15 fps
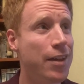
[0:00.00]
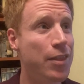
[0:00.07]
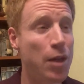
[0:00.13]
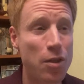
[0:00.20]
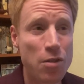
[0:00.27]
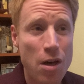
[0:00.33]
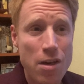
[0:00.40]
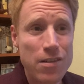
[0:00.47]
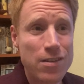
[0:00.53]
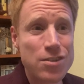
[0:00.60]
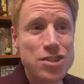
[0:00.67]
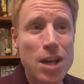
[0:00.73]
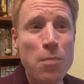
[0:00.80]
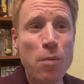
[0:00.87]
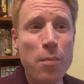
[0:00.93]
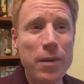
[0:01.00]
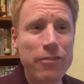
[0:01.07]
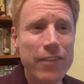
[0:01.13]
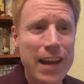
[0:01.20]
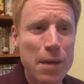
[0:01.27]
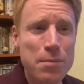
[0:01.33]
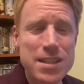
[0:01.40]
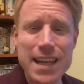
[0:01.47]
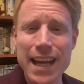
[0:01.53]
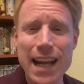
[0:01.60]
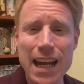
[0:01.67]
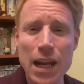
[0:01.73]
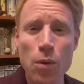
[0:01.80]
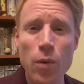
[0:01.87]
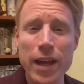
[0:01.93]
the, the, some will be feeling
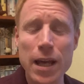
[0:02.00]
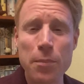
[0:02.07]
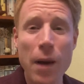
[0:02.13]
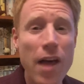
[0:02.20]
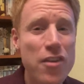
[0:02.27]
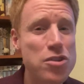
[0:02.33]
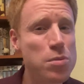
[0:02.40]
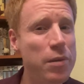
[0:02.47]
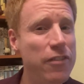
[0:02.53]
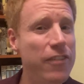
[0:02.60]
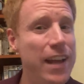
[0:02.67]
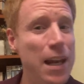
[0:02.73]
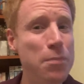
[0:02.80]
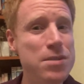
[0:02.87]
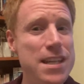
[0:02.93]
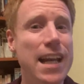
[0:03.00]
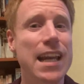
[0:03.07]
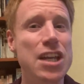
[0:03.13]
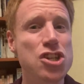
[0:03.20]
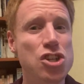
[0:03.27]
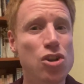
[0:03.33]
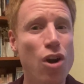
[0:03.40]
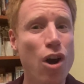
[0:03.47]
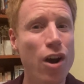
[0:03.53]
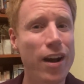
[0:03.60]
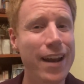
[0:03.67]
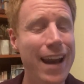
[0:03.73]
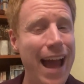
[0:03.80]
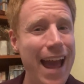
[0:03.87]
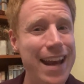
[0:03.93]
particularly weak, but others will be feeling particularly strong.
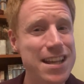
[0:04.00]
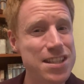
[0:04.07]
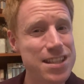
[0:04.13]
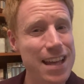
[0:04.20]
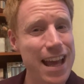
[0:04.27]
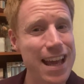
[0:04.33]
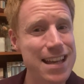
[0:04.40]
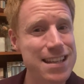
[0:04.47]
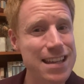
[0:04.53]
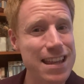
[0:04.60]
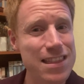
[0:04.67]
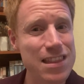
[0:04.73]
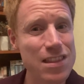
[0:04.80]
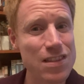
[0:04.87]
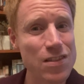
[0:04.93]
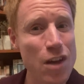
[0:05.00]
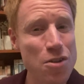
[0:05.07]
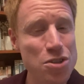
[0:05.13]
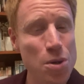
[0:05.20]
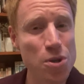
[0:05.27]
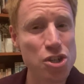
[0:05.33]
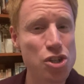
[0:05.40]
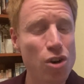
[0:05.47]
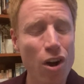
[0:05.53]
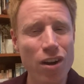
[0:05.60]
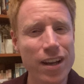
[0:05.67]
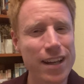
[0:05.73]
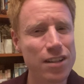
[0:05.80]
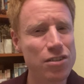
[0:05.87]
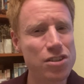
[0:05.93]
And, and it's it, those who are
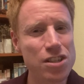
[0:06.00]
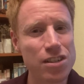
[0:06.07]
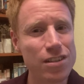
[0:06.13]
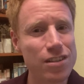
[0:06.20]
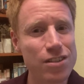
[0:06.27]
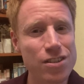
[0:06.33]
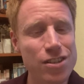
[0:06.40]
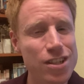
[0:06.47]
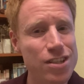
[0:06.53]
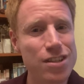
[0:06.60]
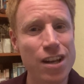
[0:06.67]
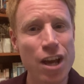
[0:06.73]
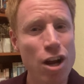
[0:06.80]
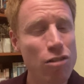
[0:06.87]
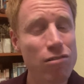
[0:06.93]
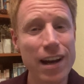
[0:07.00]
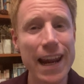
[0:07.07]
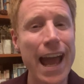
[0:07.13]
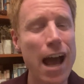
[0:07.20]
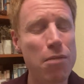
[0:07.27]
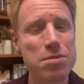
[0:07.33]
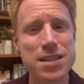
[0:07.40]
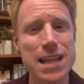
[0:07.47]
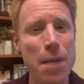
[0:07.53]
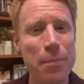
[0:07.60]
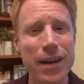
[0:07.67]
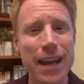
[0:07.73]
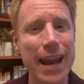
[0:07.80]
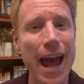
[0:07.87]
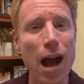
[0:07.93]
strong can just really help step
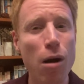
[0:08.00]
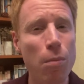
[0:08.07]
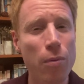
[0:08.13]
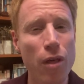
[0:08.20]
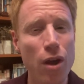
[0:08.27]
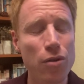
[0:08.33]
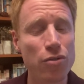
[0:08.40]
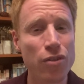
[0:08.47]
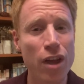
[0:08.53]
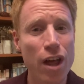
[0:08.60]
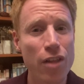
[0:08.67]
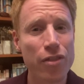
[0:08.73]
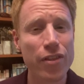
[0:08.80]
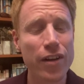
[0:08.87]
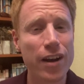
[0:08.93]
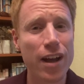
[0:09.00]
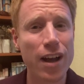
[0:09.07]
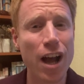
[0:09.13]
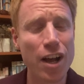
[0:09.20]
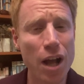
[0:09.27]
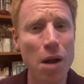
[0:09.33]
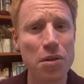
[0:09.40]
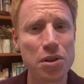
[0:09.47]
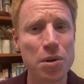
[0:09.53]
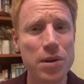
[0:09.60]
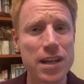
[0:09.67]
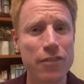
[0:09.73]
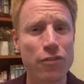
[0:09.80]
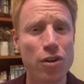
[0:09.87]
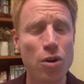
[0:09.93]
in and help those that are, are going through
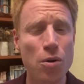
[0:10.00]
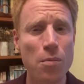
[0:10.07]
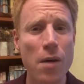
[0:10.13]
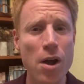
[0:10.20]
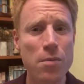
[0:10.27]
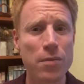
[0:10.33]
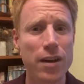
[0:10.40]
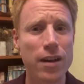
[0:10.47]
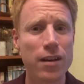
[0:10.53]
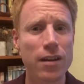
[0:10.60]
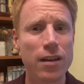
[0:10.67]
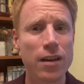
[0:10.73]
a difficult moment.